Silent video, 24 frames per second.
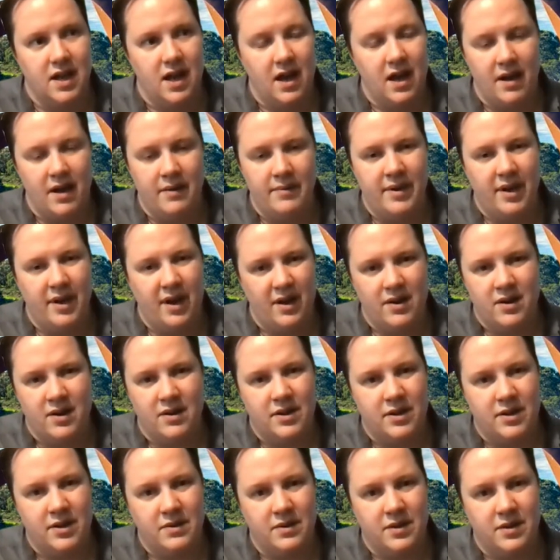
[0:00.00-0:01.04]
I mean, I'd
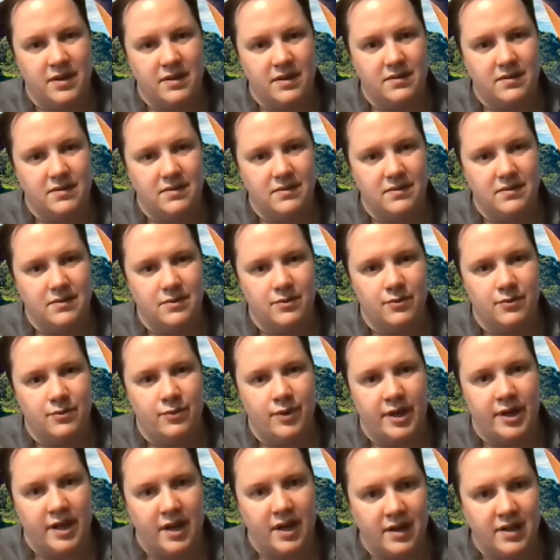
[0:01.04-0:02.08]
argue that
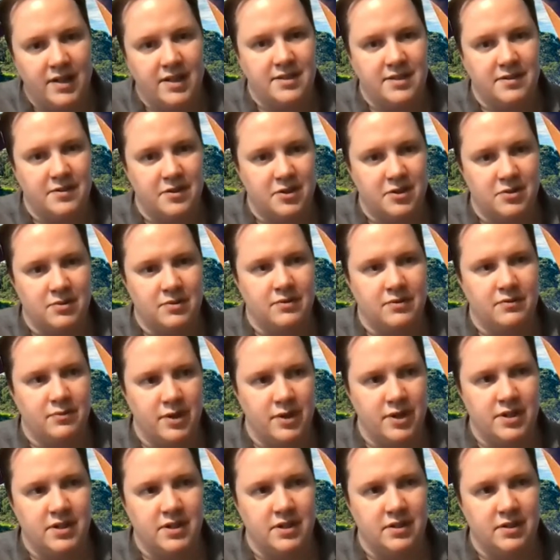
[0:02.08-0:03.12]
regardless of the sort of
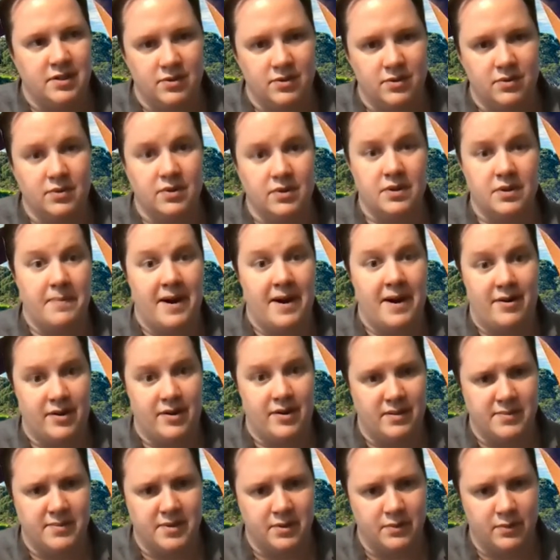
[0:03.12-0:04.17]
research or the
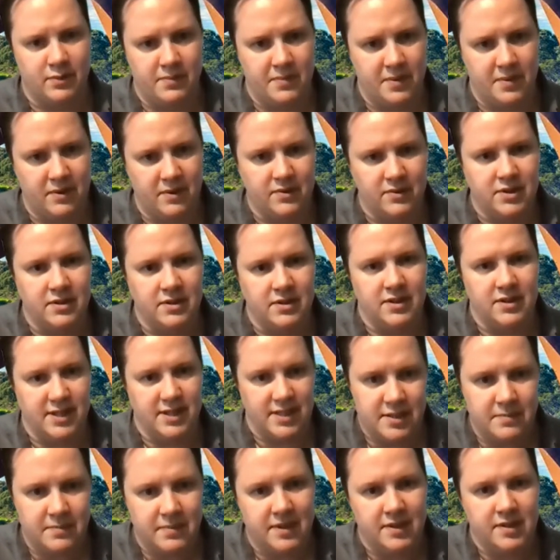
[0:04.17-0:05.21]
paradigms that we belong to, the
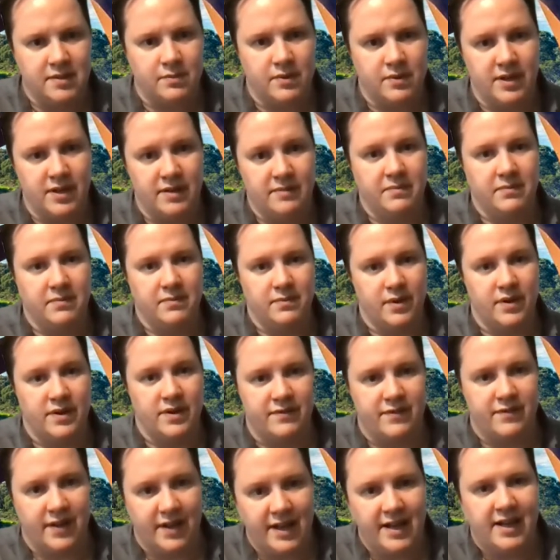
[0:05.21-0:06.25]
disciplines we
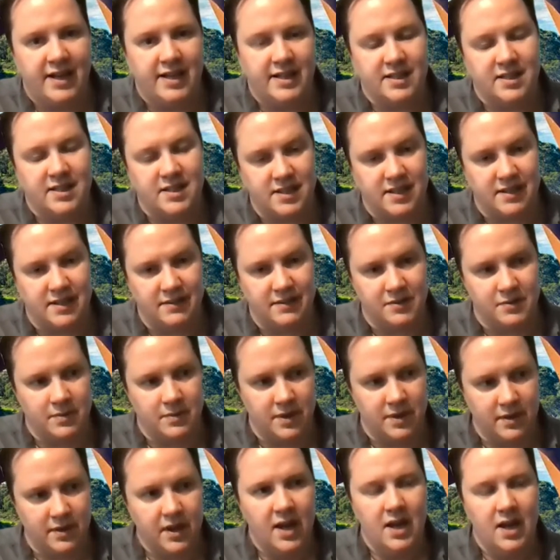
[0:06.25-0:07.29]
affiliate ourselves
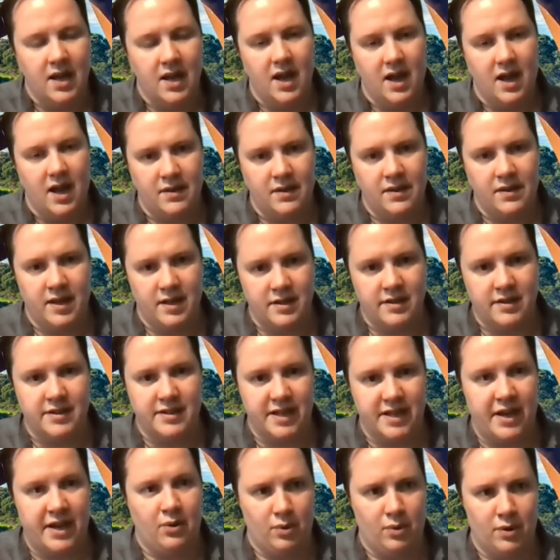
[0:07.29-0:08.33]
with, at the end of the
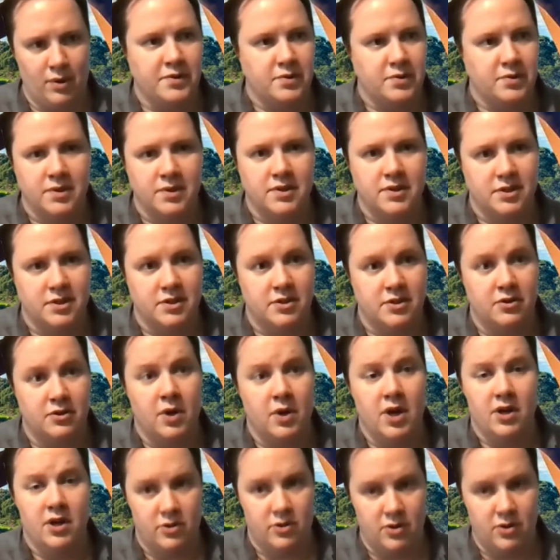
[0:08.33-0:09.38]
day, all of us want to do
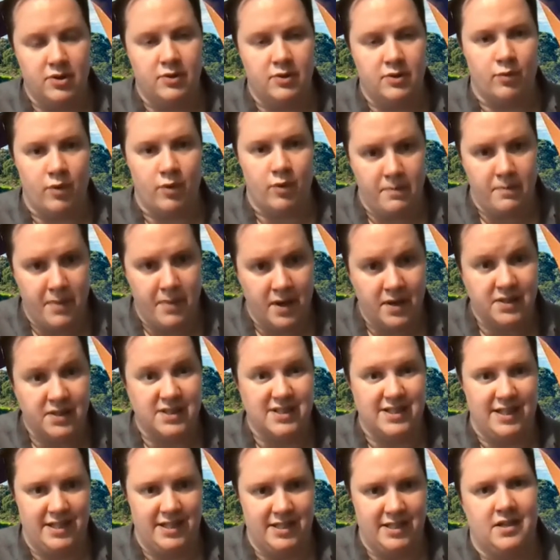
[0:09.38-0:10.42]
good,
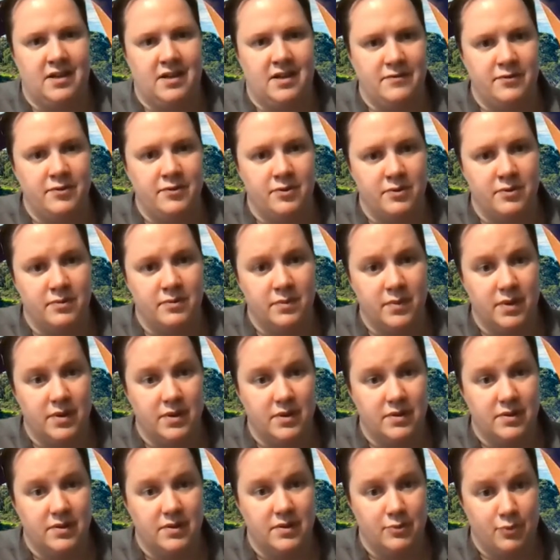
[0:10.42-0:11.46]
robust, insightful
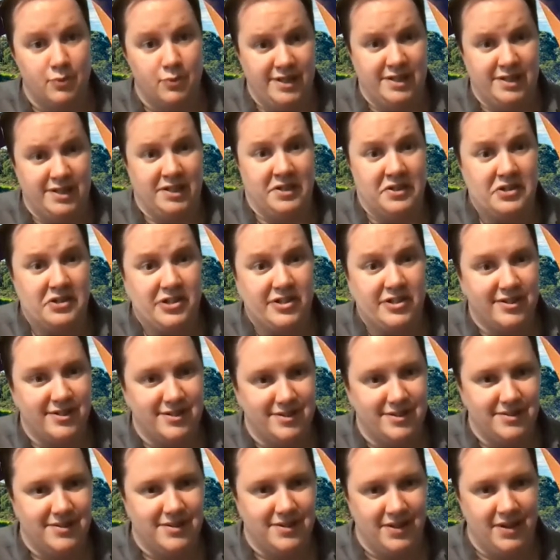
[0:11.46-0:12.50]
research.
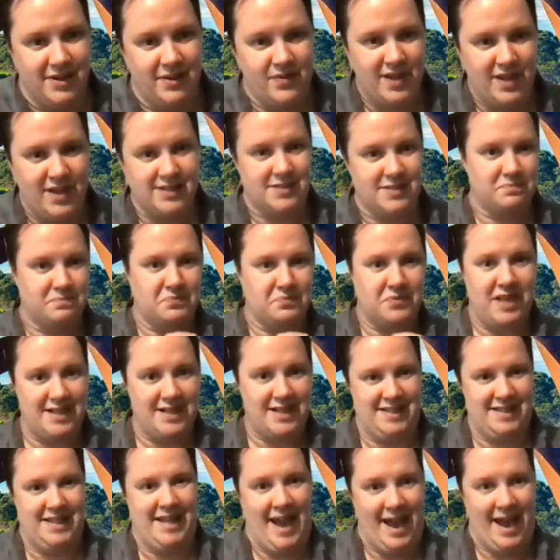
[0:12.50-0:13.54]
You know, that's
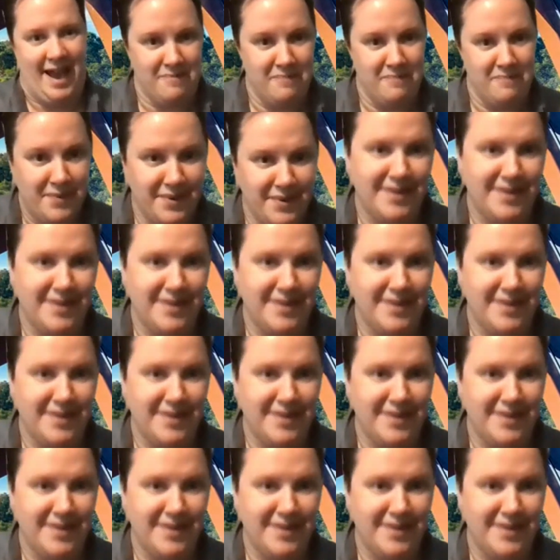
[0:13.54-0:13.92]
the aim.